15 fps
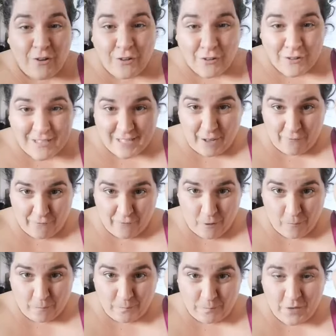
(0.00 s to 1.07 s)
your cell
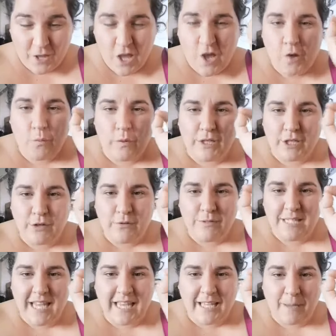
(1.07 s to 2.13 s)
phone, when you
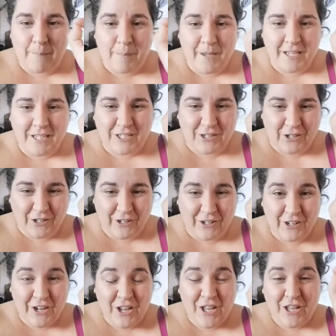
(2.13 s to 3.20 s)
take a
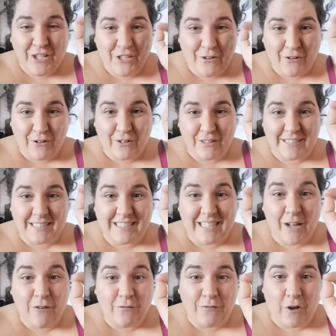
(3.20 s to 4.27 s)
picture, your
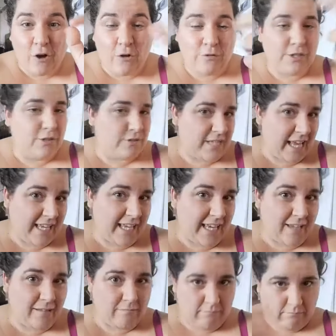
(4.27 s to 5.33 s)
cell phone, you take
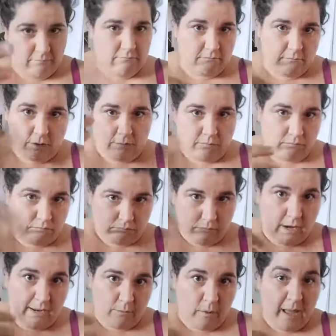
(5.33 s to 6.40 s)
it the
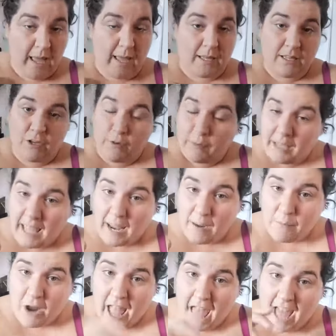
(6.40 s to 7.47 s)
right way, your
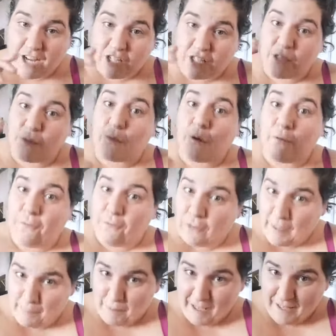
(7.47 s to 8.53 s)
camera actually will
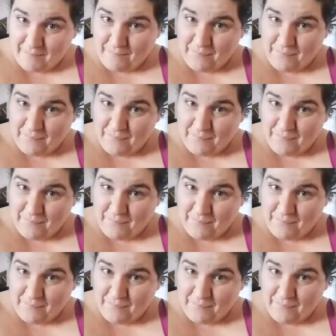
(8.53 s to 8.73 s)
flip it.